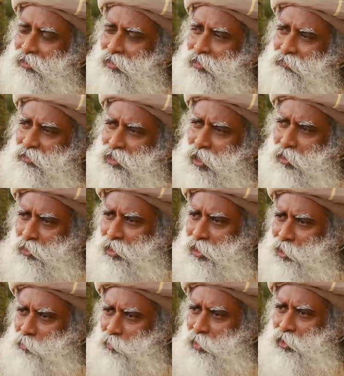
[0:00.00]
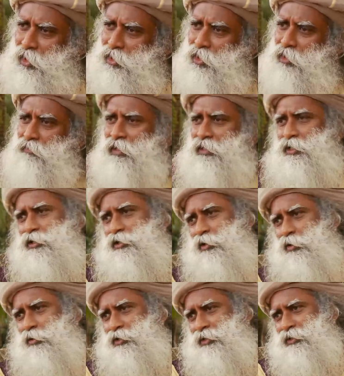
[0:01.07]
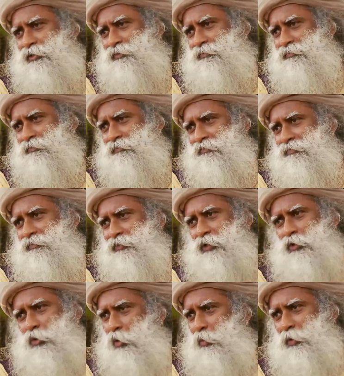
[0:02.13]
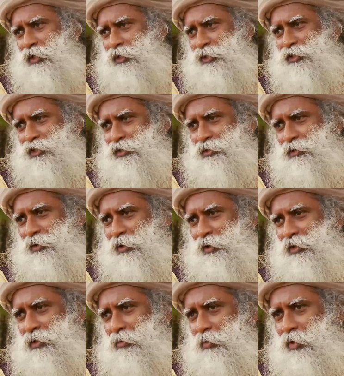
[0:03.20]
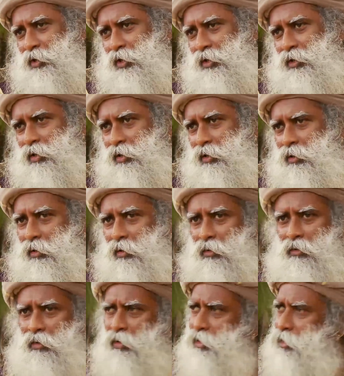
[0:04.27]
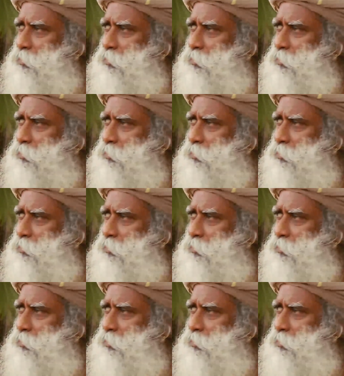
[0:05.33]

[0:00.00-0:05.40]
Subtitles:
without any explanation, if I just close it, if I don't open it at 6 o'clock in the morning, all